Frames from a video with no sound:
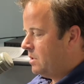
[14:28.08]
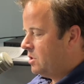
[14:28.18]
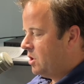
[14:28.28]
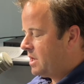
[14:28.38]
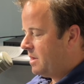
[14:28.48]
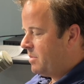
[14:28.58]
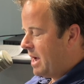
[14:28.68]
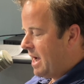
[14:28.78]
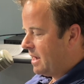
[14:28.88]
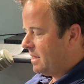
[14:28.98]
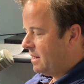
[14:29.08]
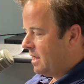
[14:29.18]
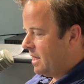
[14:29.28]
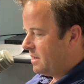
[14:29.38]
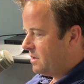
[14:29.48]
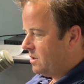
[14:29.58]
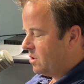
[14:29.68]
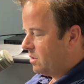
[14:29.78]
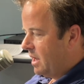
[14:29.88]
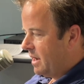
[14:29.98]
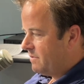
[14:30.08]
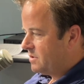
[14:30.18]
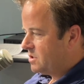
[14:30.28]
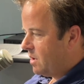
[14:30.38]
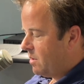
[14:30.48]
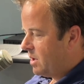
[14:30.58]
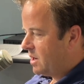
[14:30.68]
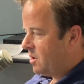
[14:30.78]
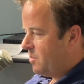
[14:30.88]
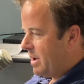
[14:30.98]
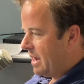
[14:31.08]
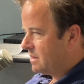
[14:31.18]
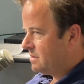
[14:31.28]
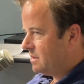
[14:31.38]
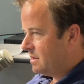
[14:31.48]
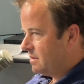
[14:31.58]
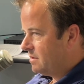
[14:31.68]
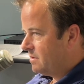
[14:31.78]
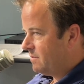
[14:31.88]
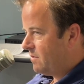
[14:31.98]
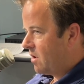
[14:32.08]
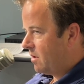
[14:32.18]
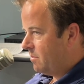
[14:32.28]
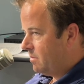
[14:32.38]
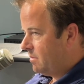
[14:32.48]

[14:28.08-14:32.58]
Looking back at your life, so I want to go back to the farm.